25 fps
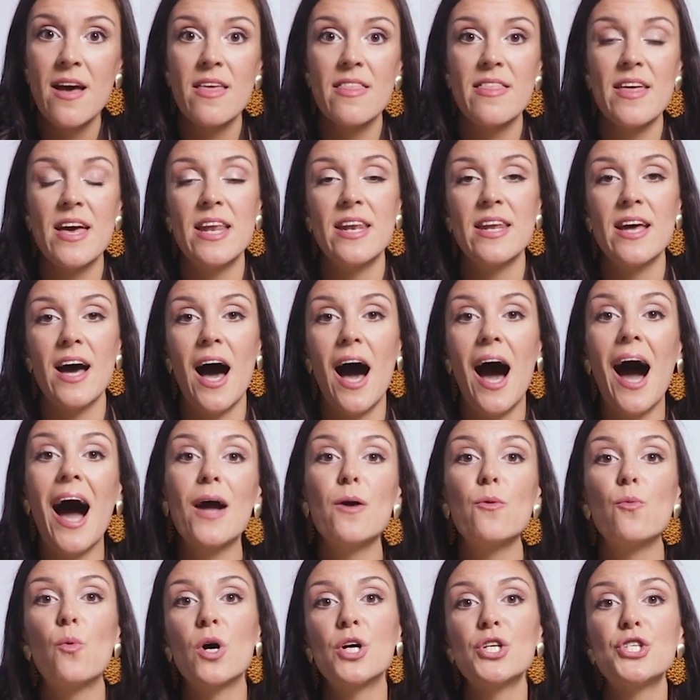Then
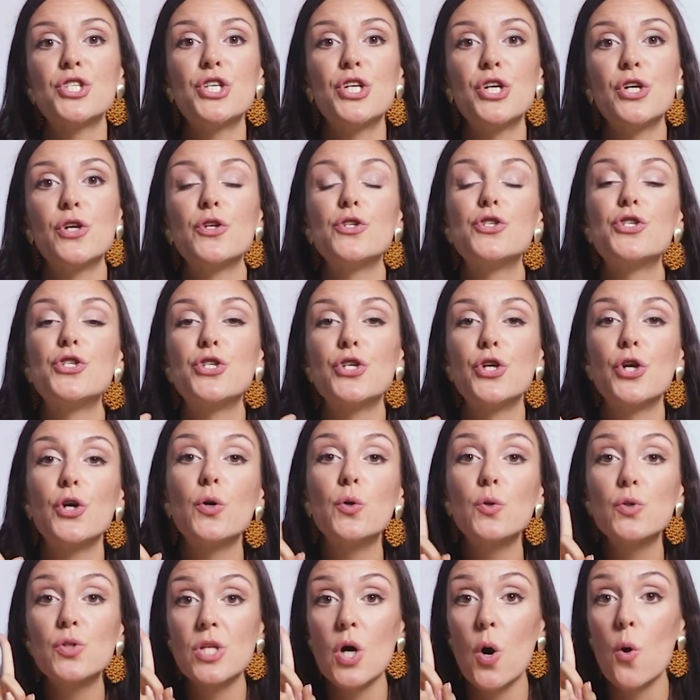I want you to
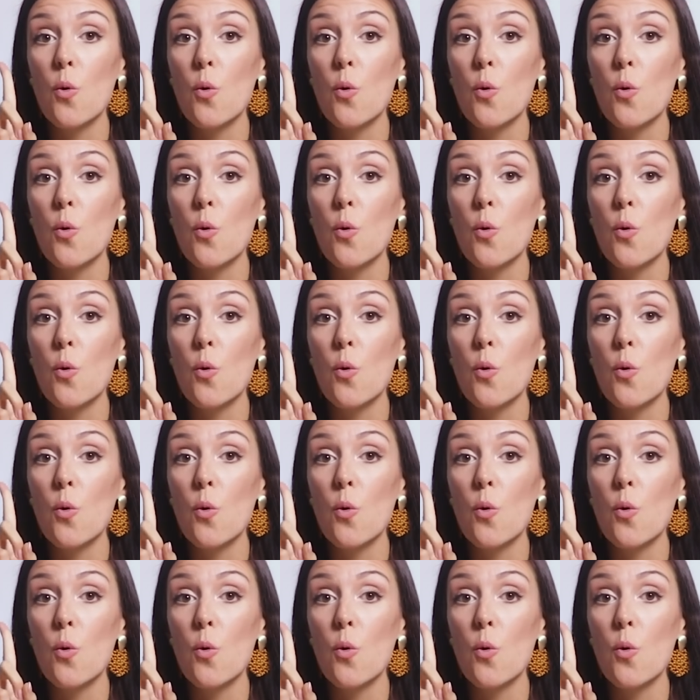choose